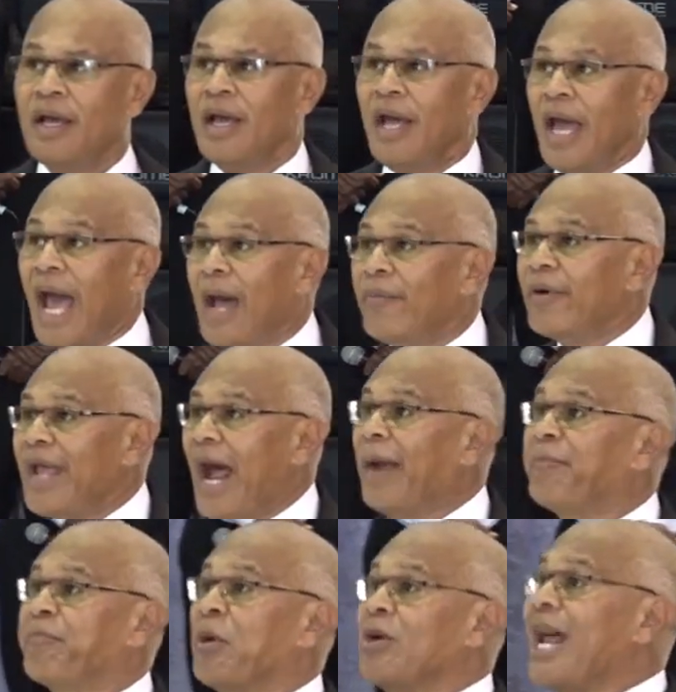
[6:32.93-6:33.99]
Every
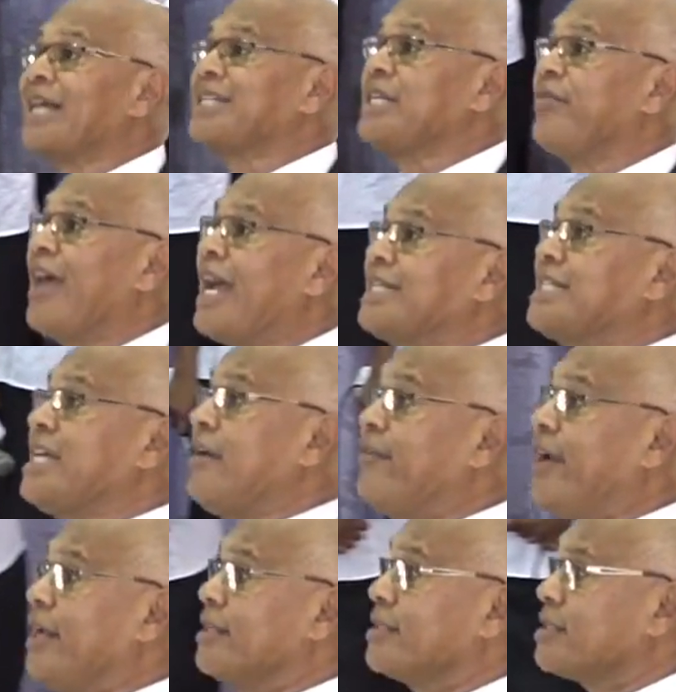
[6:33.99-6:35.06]
unproductive
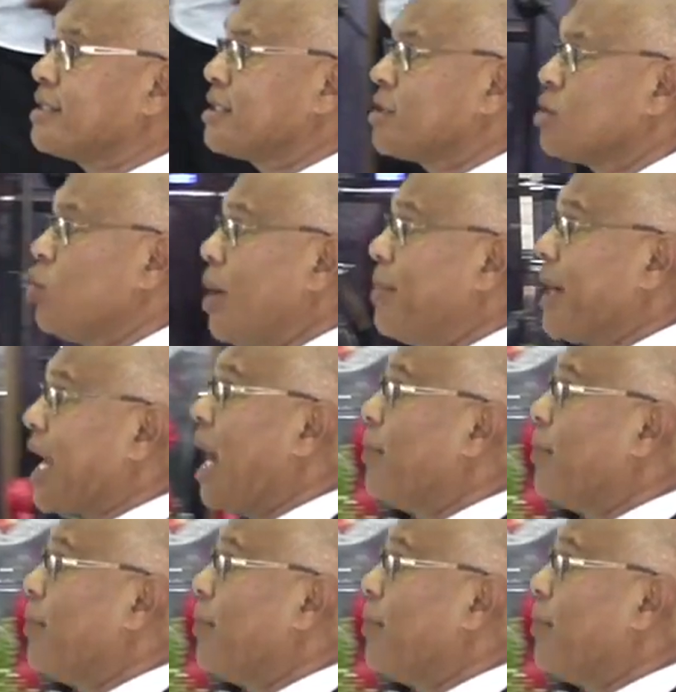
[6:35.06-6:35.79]
activities will become